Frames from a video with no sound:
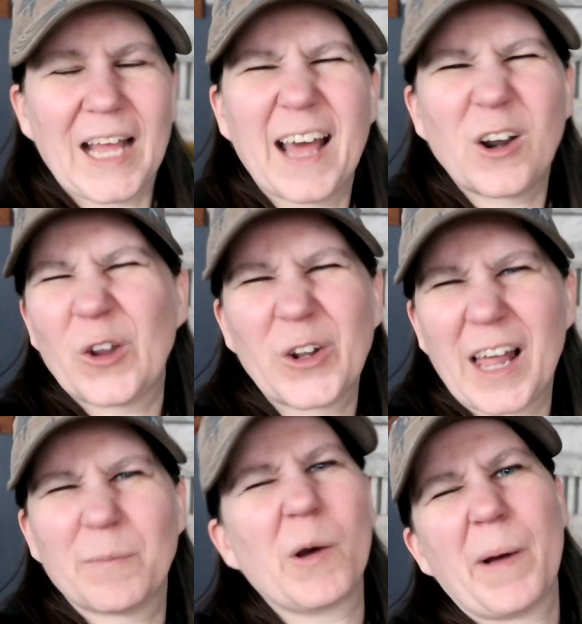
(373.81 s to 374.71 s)
I don't know a
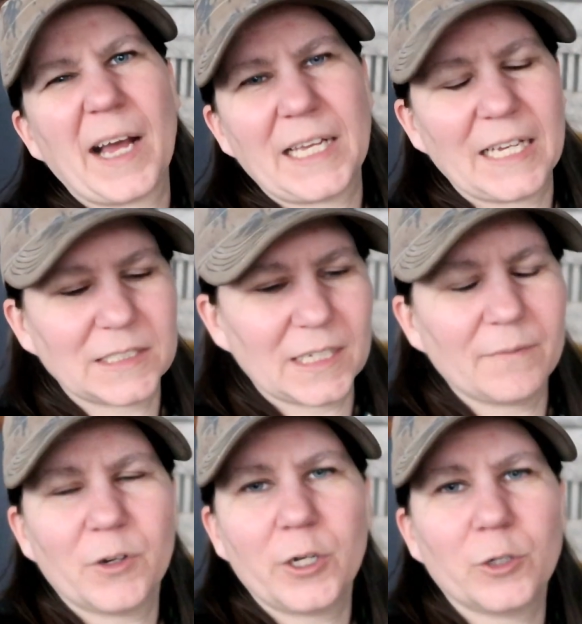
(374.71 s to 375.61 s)
lot about podcasting.
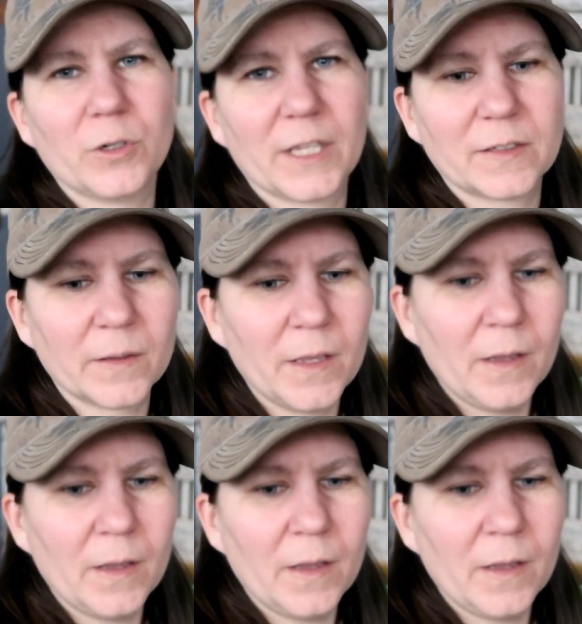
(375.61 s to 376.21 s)
I'm very new to this.